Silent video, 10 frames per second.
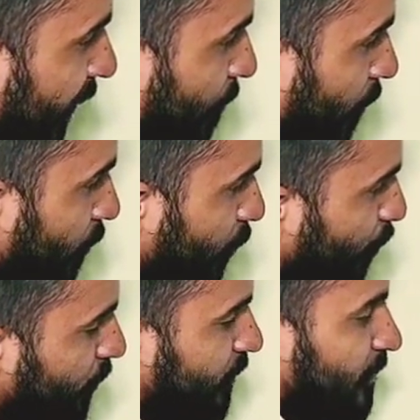type of
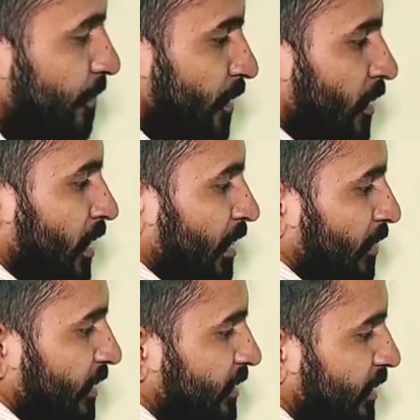tools,
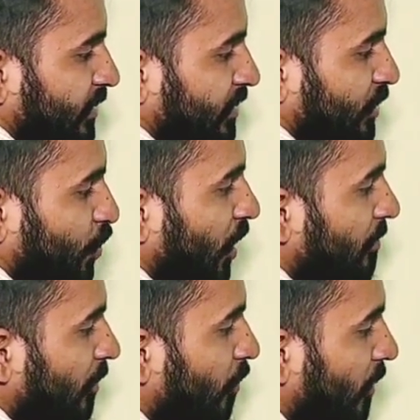which is tool
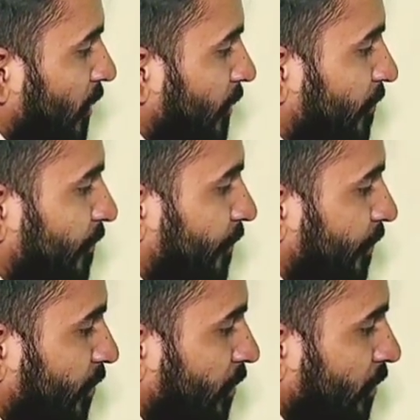number 1,
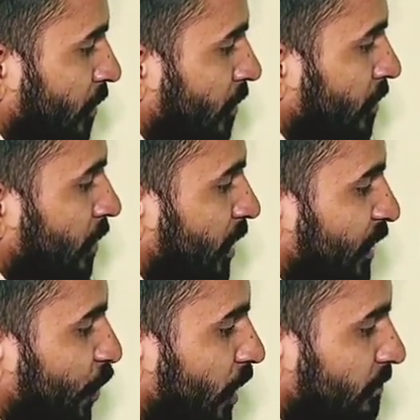
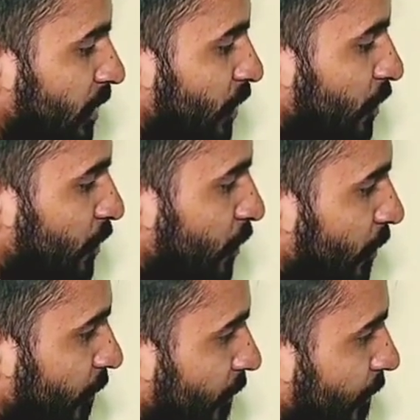tool number 2,